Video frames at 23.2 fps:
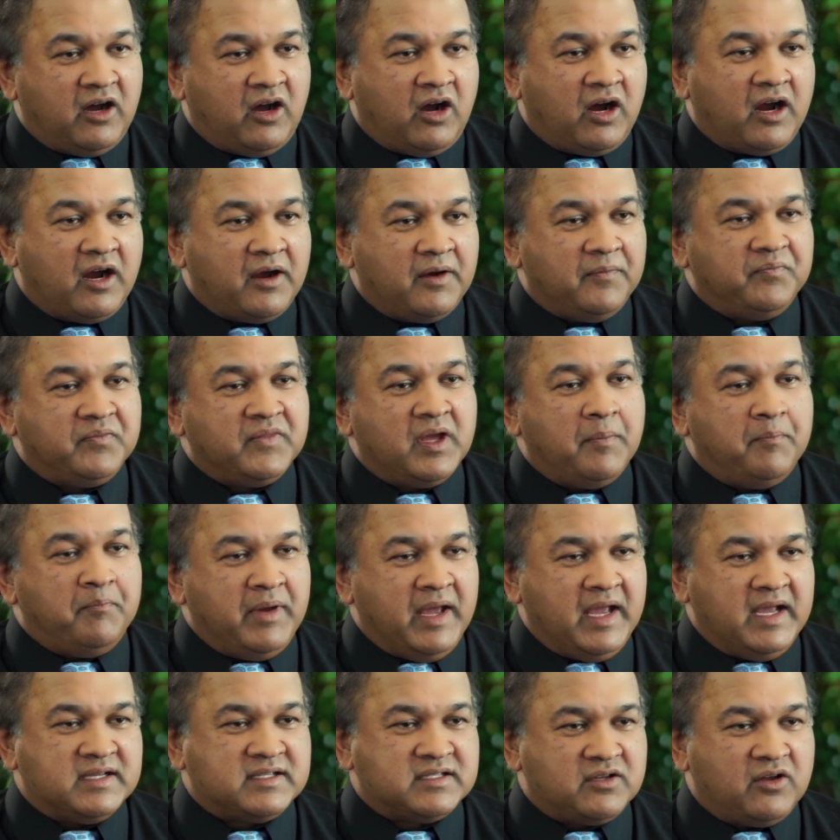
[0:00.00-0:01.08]
are
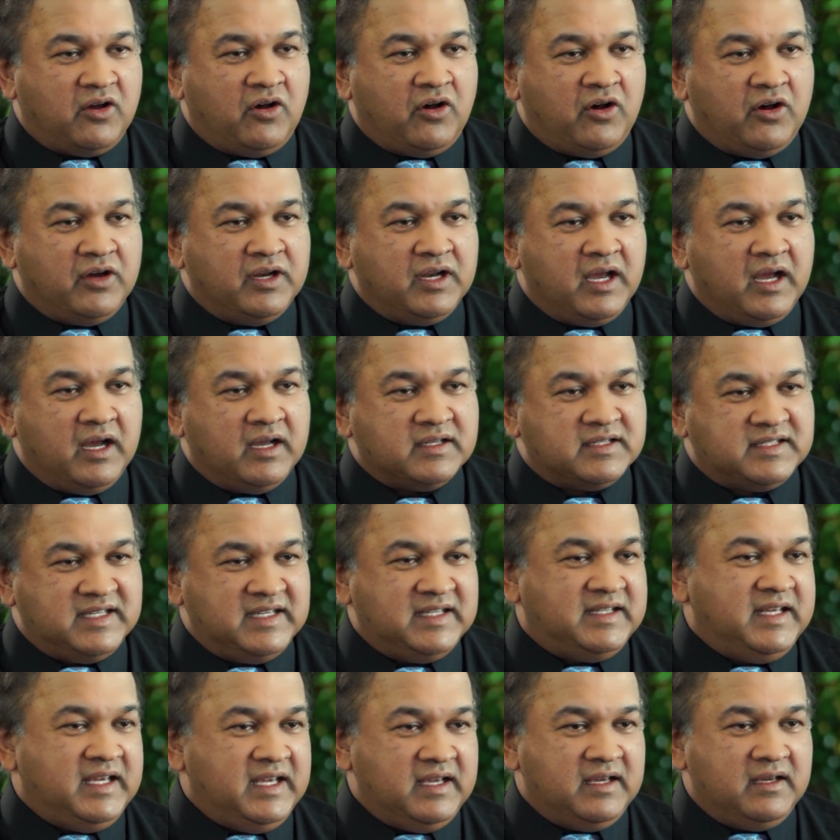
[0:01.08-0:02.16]
based on
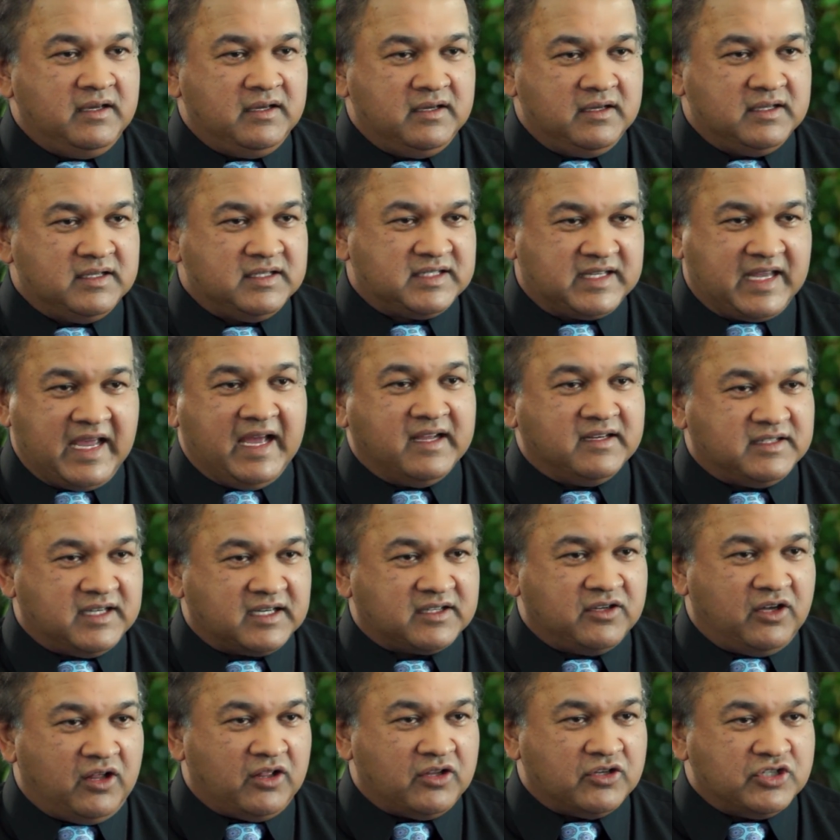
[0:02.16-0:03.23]
CT scan
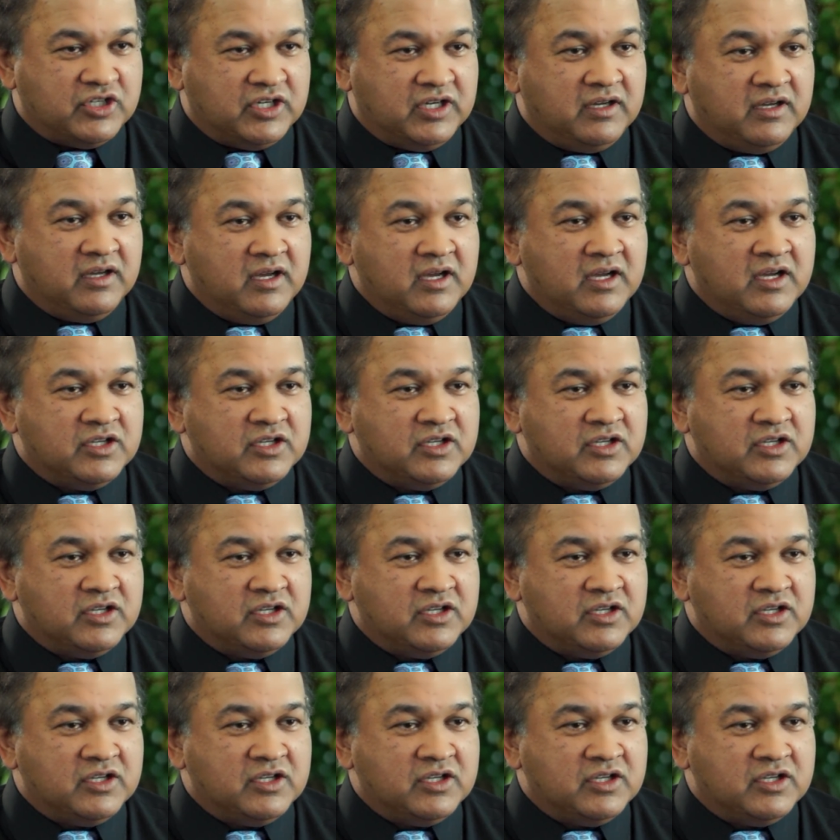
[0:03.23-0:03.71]
technology.